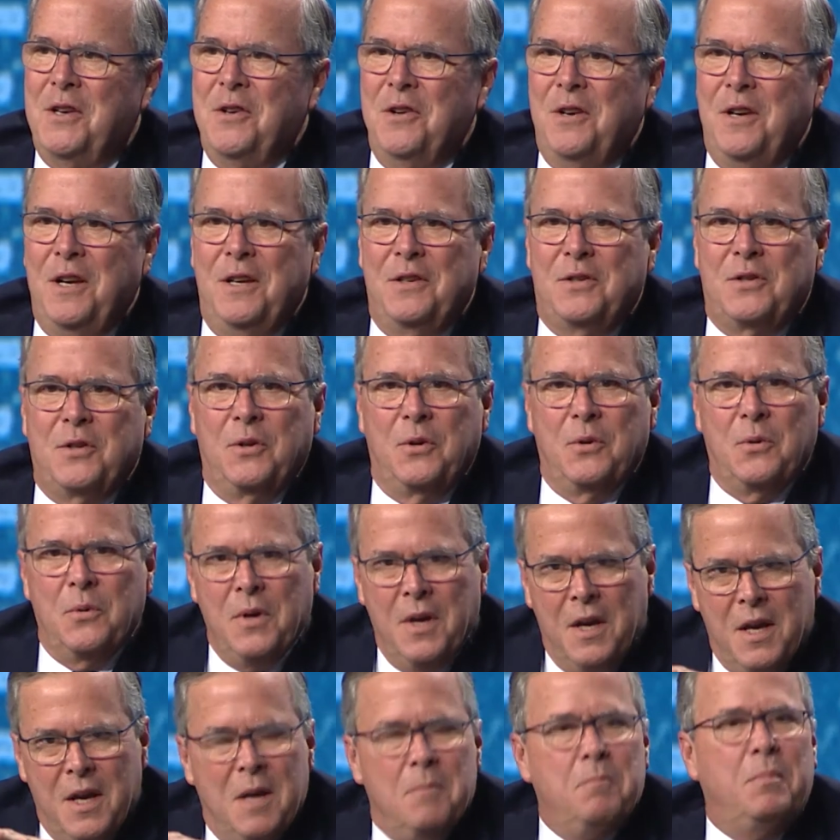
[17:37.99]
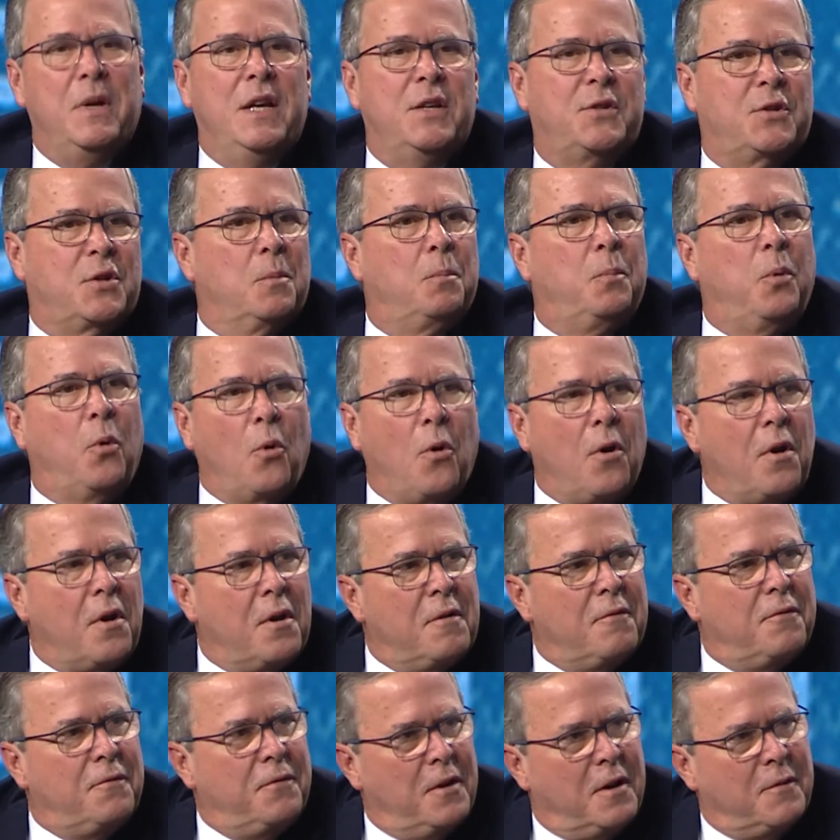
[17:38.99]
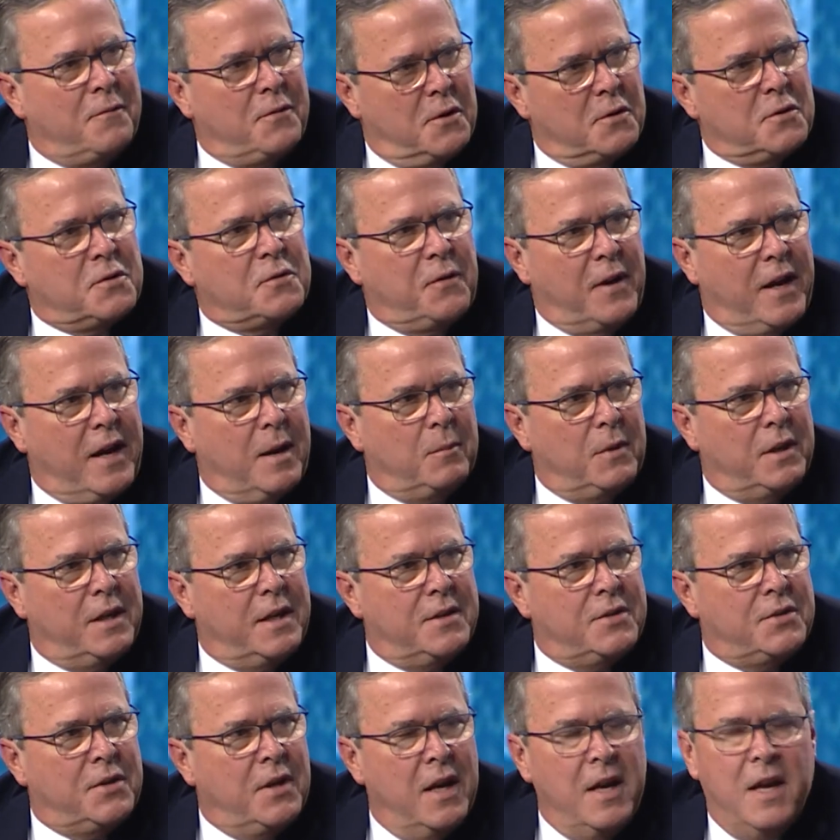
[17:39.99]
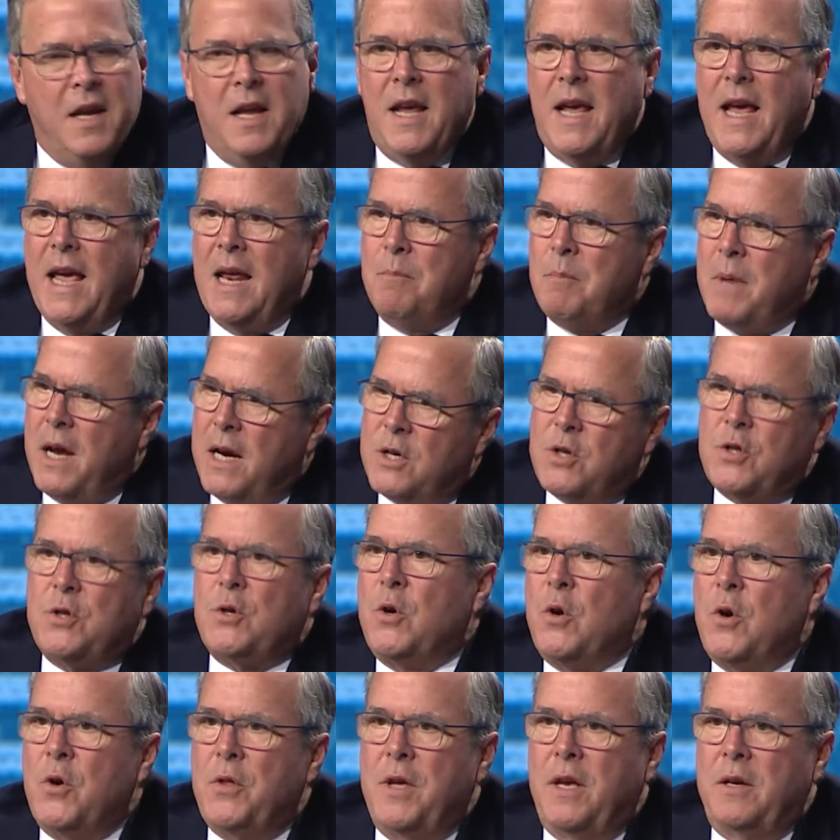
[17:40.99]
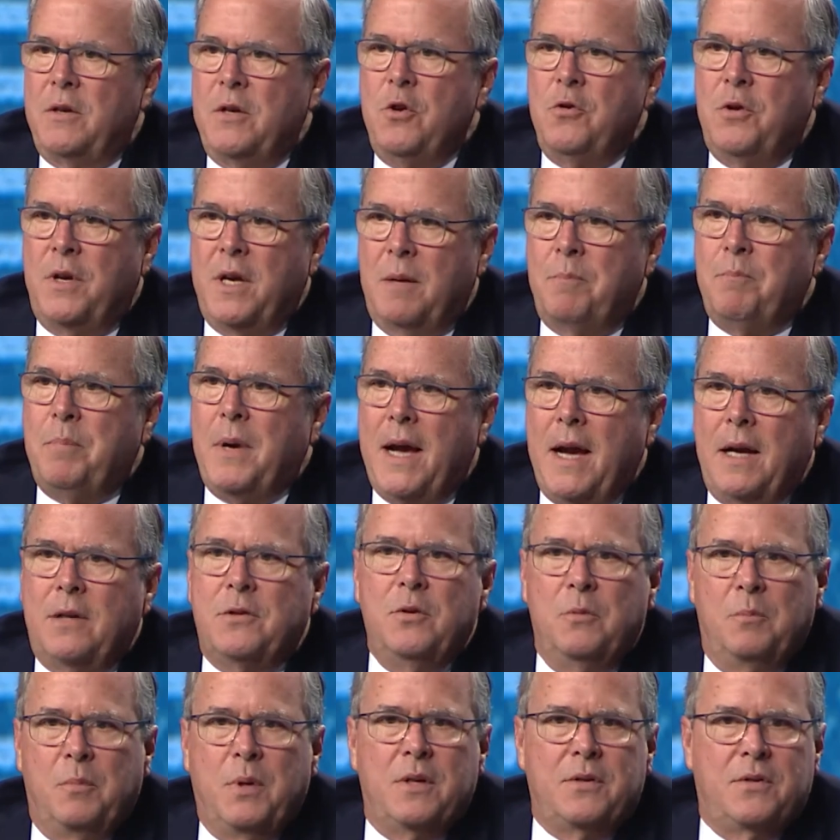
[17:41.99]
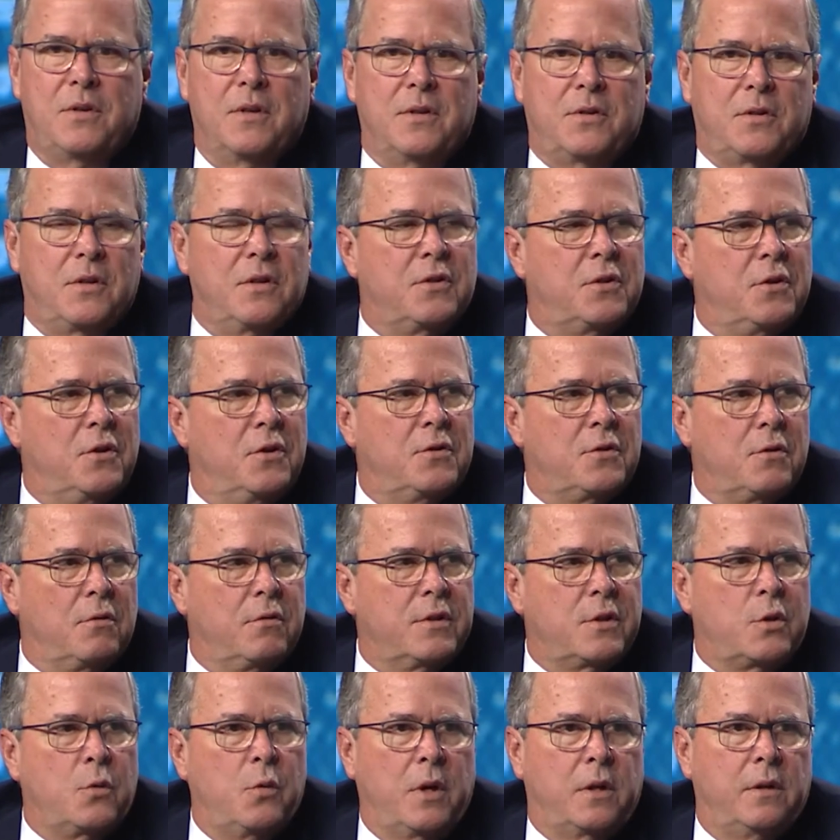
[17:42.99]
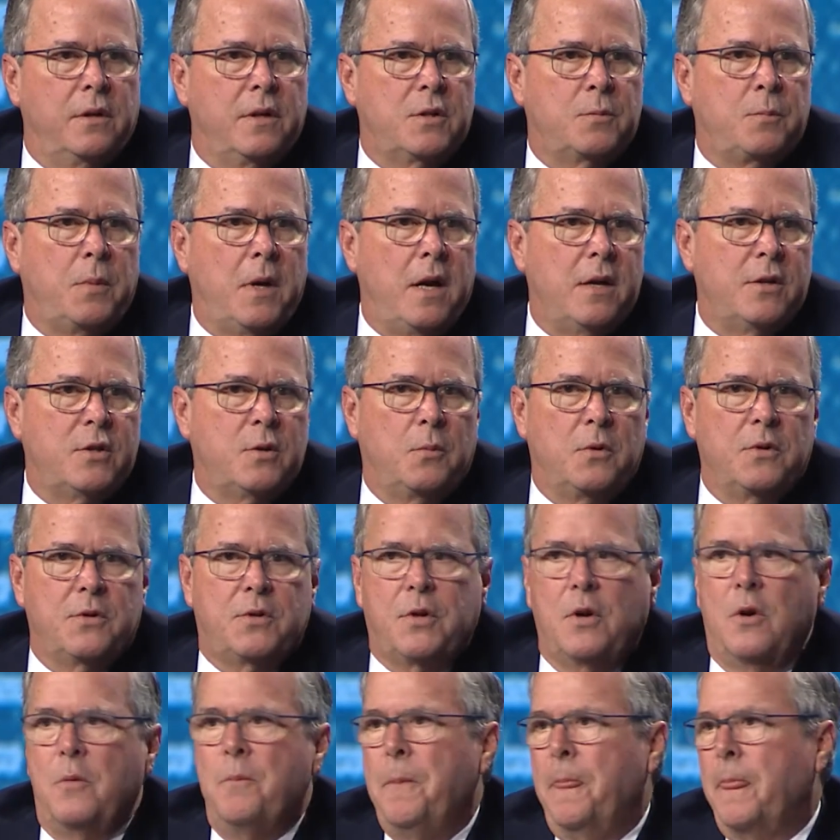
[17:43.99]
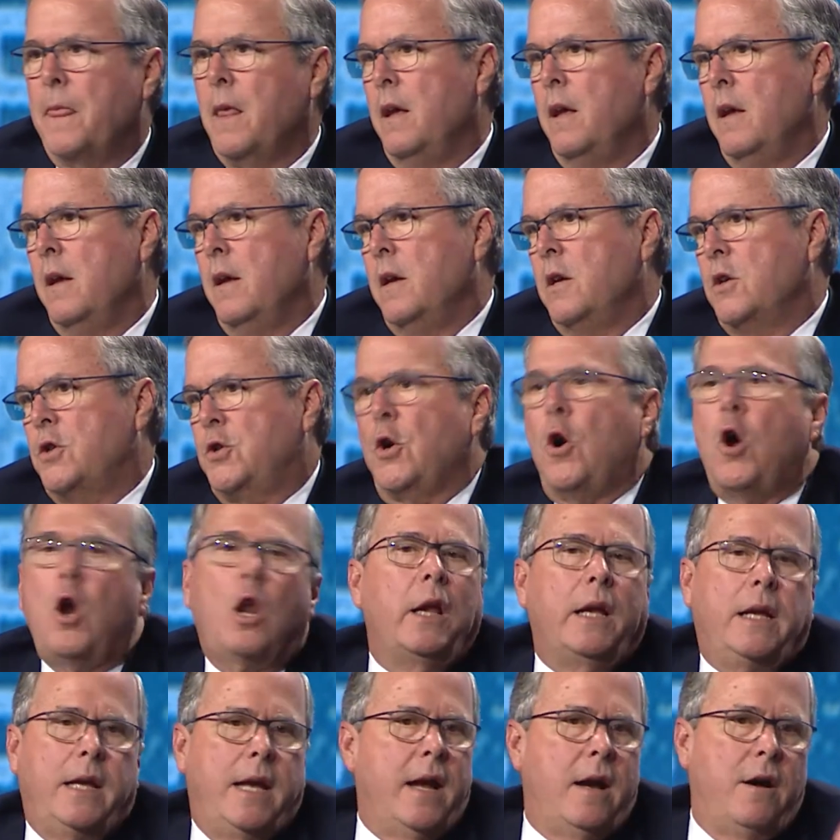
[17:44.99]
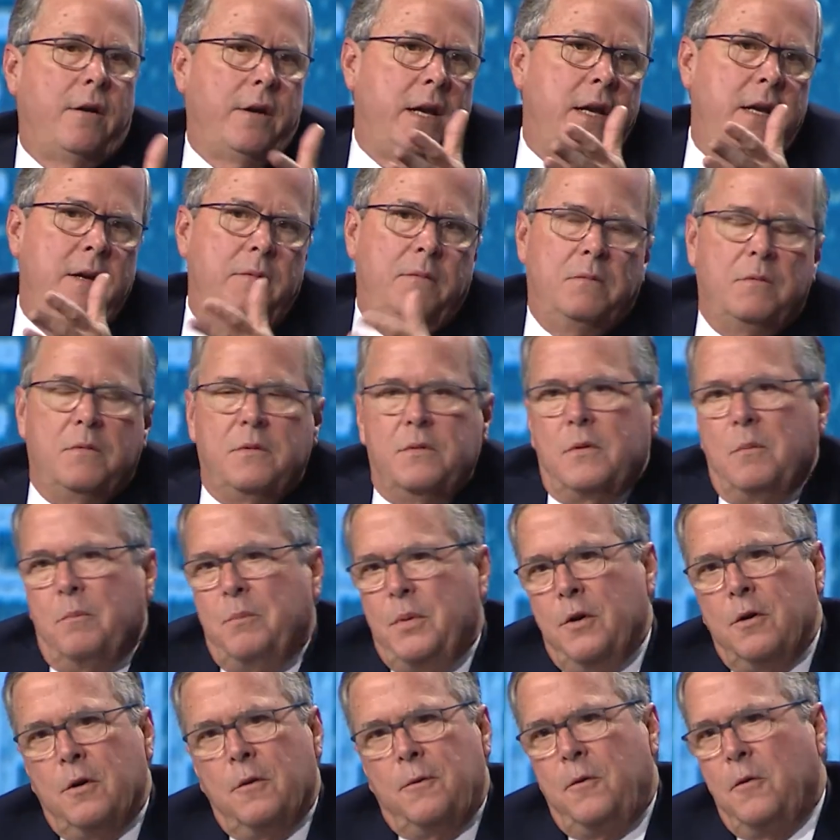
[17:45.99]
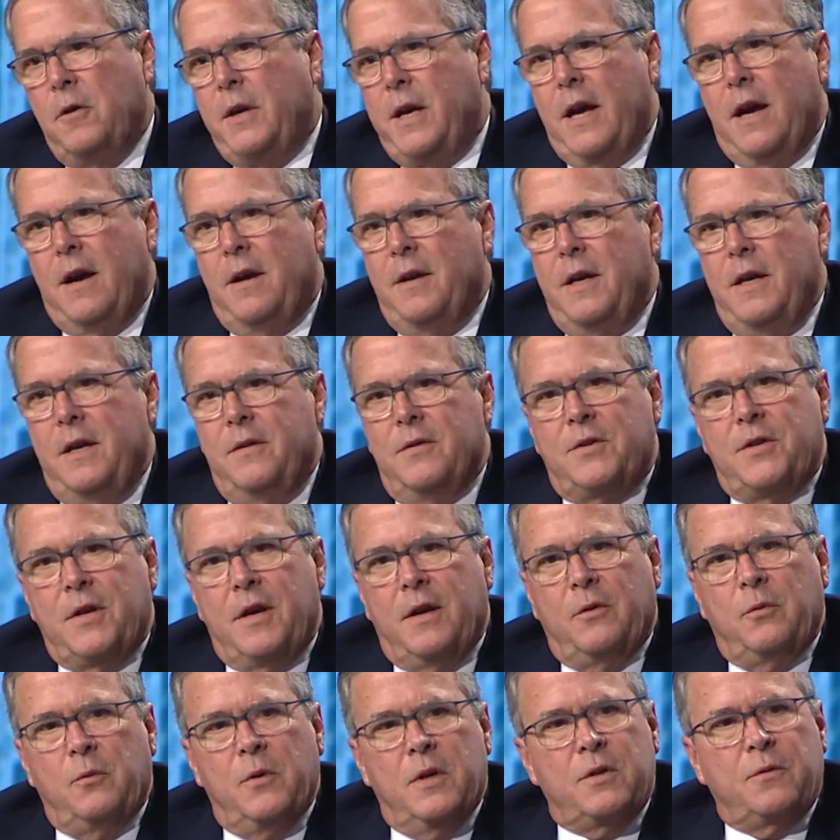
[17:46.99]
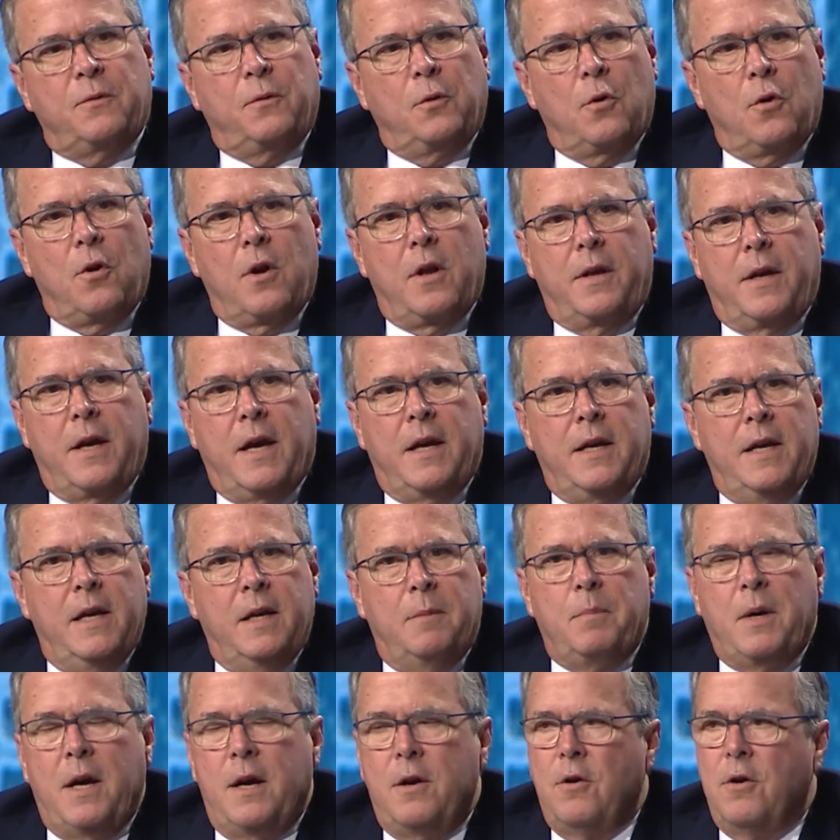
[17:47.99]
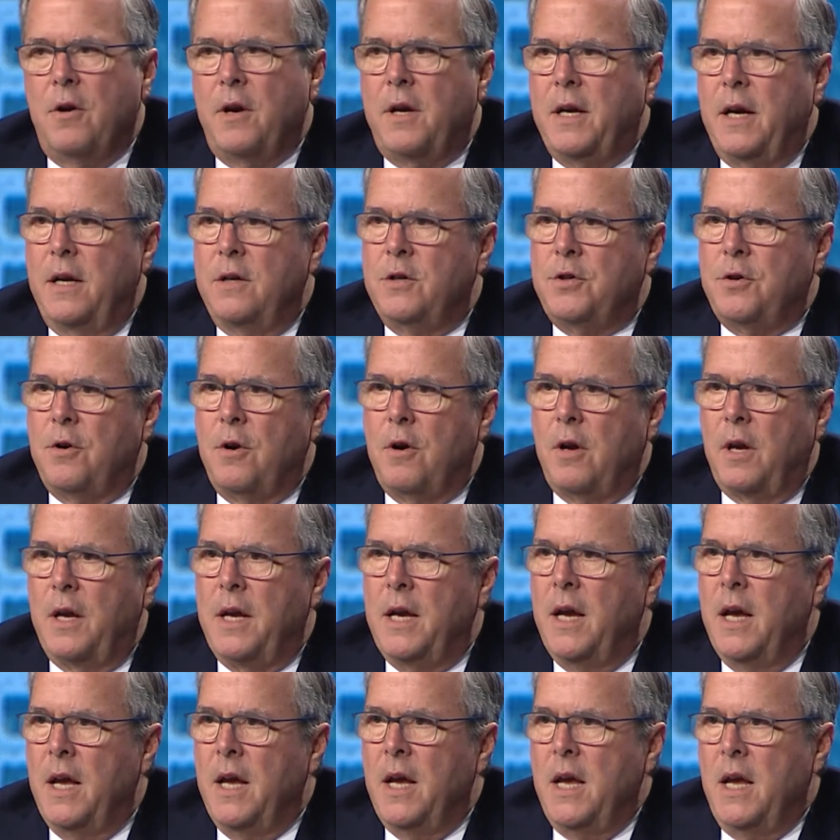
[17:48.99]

You need to be supportive of those families and make sure that you get back to business as usual as quickly as possible. So Charlotte County, it's a beautiful county in southwest Florida, got hit by Hurricane Charlie.